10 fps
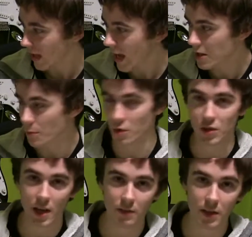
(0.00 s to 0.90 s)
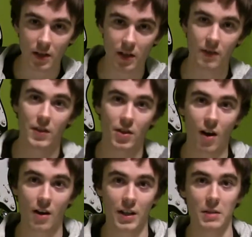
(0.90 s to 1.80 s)
At number 7, this
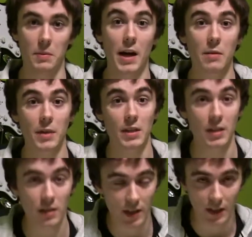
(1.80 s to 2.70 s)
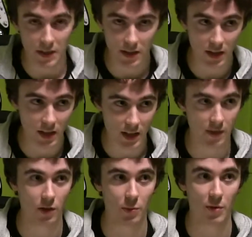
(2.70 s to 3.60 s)
card, in my opinion, at least, is a little